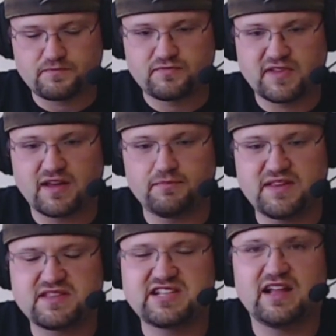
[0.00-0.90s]

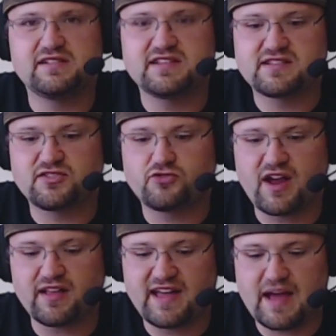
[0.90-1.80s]
complete the challenges of the
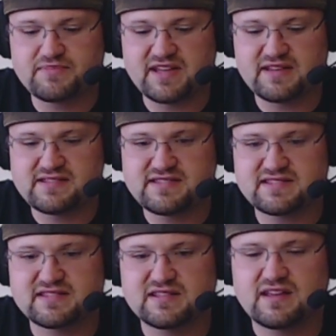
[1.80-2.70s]
trial
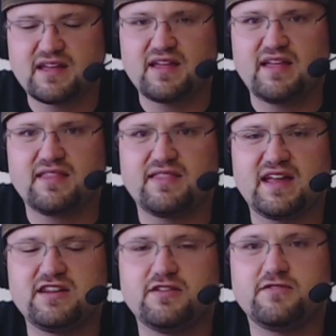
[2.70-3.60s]
captains,
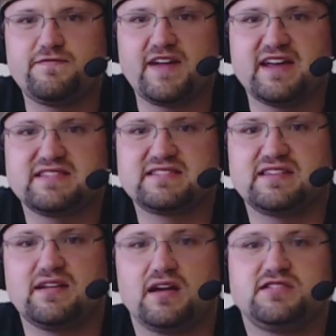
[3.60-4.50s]
then you
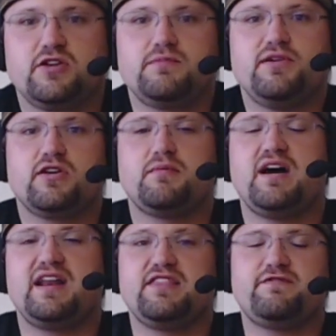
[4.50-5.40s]
face a totem
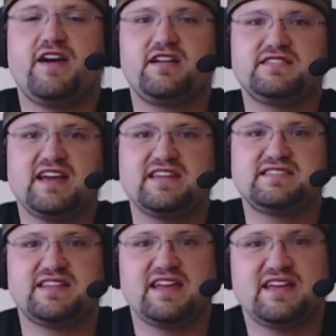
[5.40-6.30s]
Pokemon, and the final
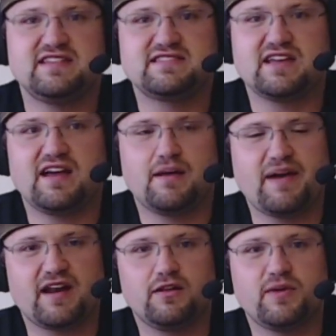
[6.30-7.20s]
test is a
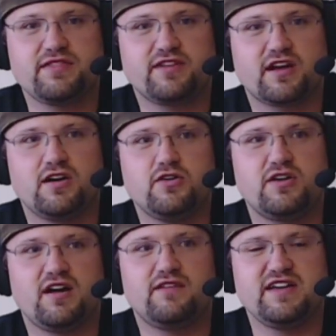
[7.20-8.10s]
battle with the
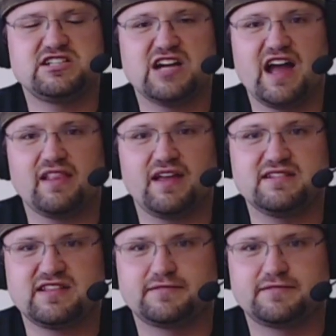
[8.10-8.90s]
kahuna of each island.